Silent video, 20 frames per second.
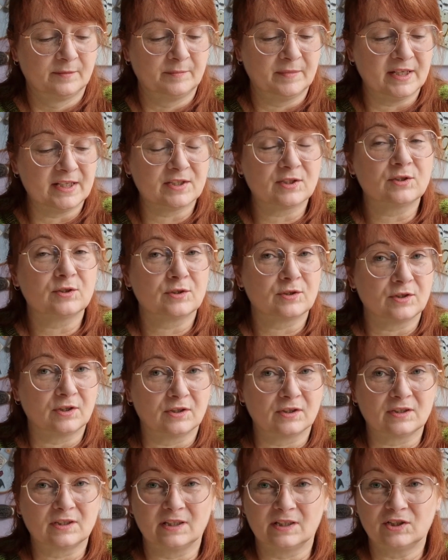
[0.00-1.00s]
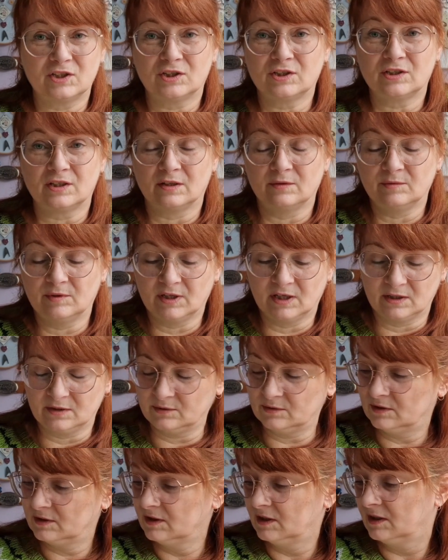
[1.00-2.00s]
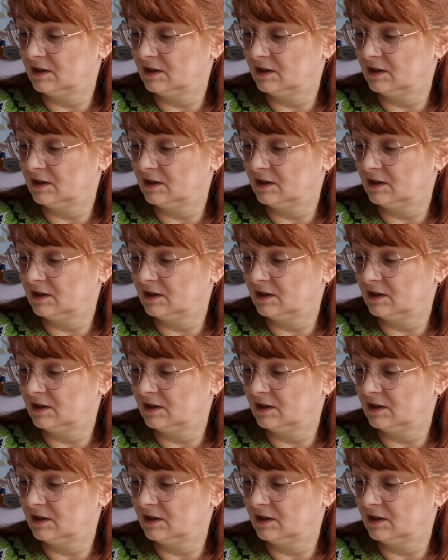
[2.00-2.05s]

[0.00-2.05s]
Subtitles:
Mitts or socks, I just don't know.